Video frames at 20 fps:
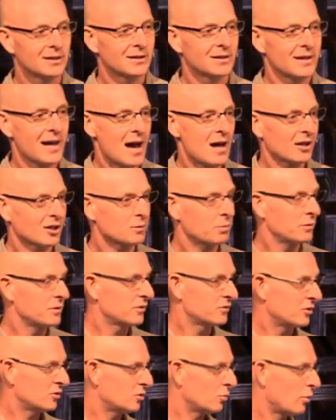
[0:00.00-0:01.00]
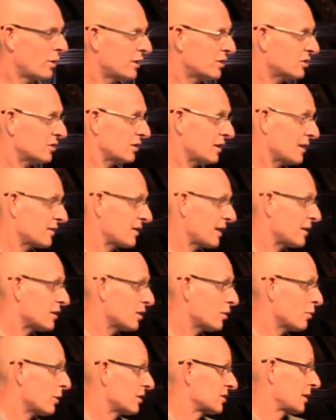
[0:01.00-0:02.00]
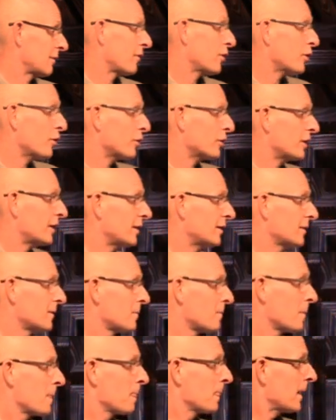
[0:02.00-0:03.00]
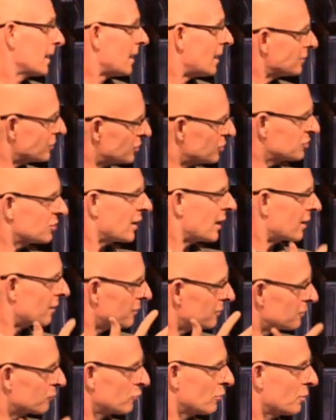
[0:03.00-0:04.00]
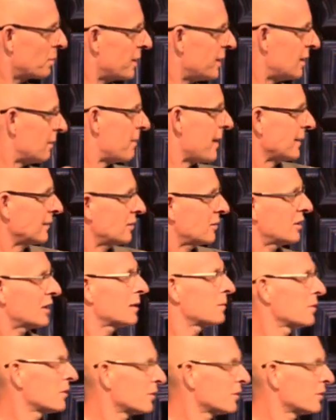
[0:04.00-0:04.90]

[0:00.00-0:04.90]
I'll explain the situation as I know it, as I've heard it, and I'll just kind of repeat it back to them, and